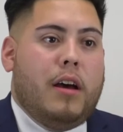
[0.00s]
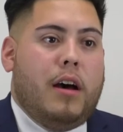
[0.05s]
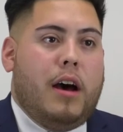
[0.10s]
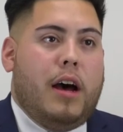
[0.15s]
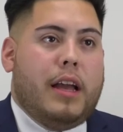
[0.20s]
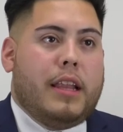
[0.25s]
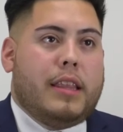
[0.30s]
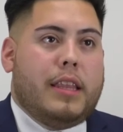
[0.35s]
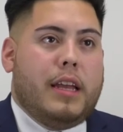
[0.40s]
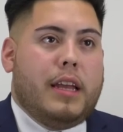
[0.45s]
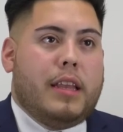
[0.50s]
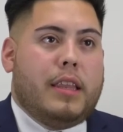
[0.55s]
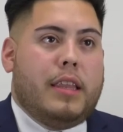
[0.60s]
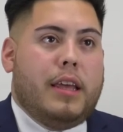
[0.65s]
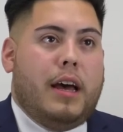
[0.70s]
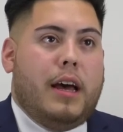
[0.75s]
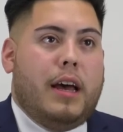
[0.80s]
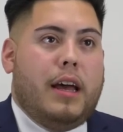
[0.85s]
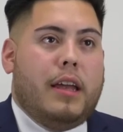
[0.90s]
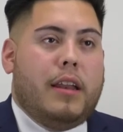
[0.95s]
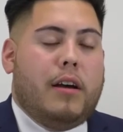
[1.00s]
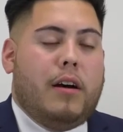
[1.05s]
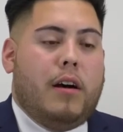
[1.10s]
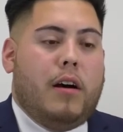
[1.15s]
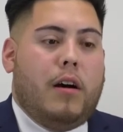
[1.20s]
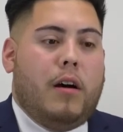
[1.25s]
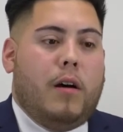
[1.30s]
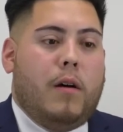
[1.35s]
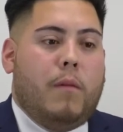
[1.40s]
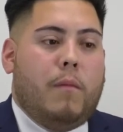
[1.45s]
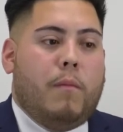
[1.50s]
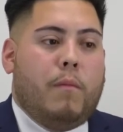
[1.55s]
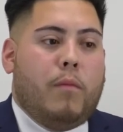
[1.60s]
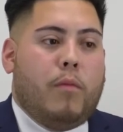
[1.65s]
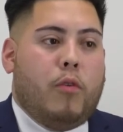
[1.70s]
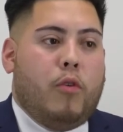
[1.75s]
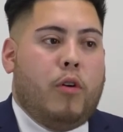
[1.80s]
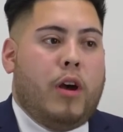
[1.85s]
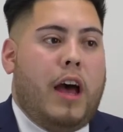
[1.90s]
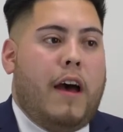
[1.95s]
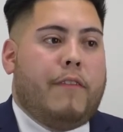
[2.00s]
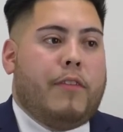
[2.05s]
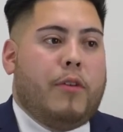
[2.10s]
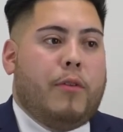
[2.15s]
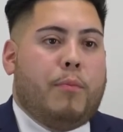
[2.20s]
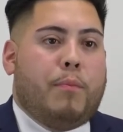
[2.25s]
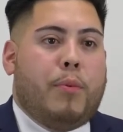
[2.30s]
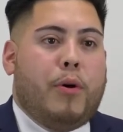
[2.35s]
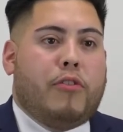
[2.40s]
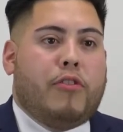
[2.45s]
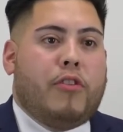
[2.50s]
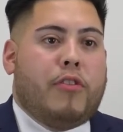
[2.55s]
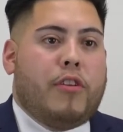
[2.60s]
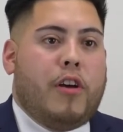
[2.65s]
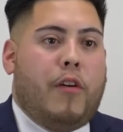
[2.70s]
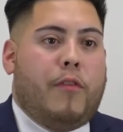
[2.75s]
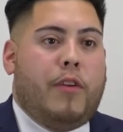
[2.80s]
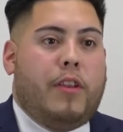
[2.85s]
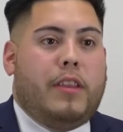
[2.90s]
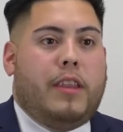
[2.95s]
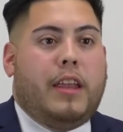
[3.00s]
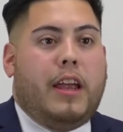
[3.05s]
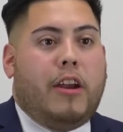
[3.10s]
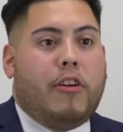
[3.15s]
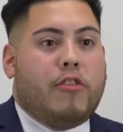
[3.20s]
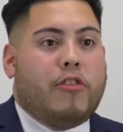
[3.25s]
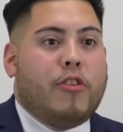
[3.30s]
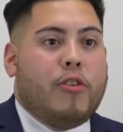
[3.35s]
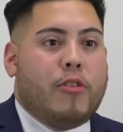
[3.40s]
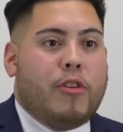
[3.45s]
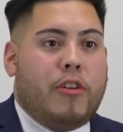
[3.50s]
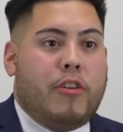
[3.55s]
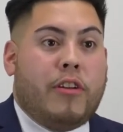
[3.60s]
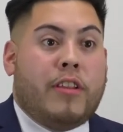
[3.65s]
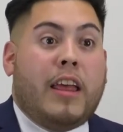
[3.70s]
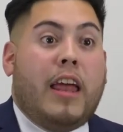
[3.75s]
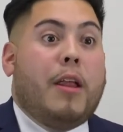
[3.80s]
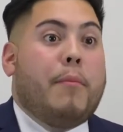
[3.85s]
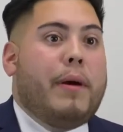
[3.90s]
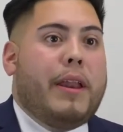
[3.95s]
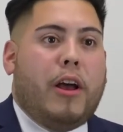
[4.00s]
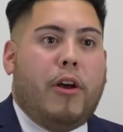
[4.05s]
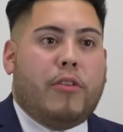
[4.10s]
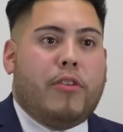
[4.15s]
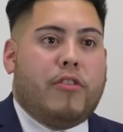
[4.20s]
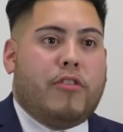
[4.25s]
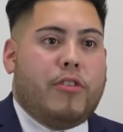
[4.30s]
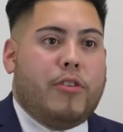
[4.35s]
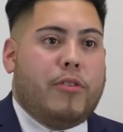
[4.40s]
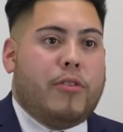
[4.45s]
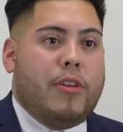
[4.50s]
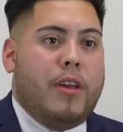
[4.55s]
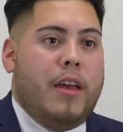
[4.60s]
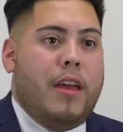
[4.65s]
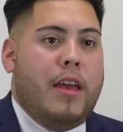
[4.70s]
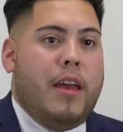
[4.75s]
I think that um, you have to put yourself in their shoes and anybody else's shoes.